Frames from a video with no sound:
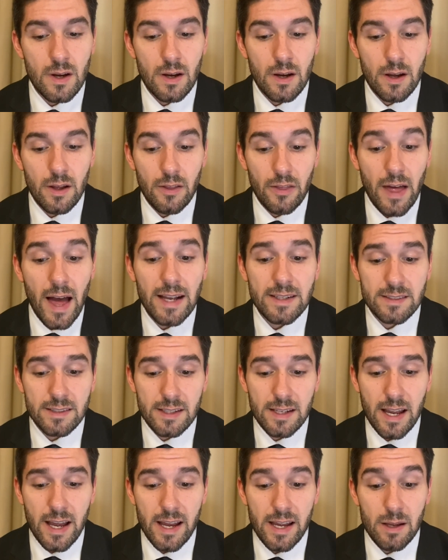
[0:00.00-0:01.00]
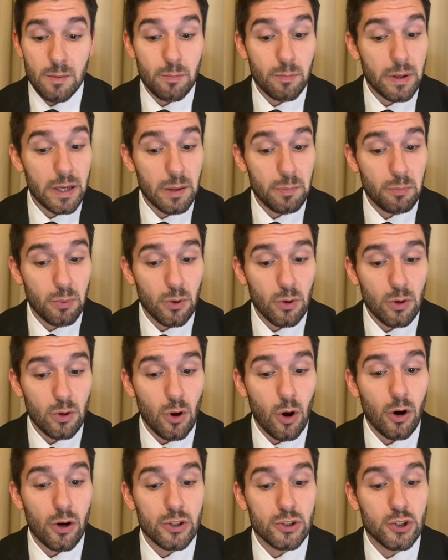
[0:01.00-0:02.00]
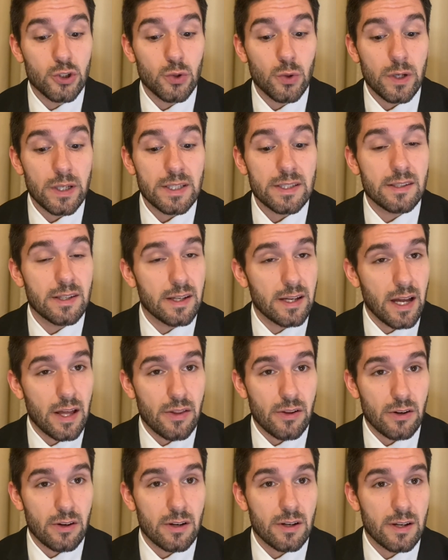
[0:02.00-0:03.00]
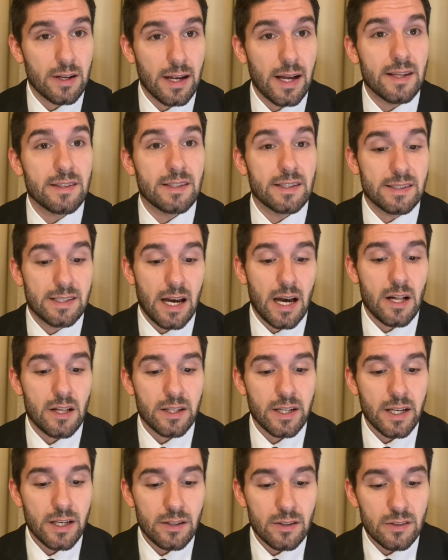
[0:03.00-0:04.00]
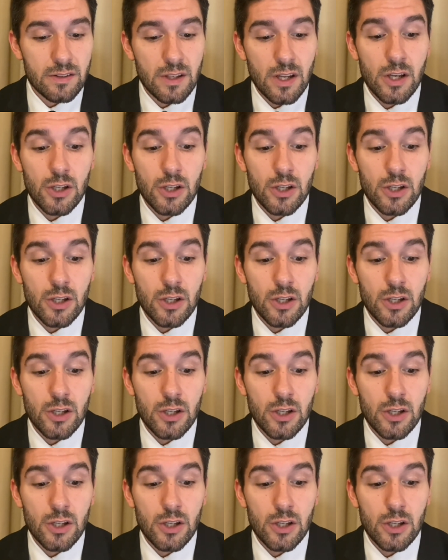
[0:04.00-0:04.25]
That today people are joined together as Italians,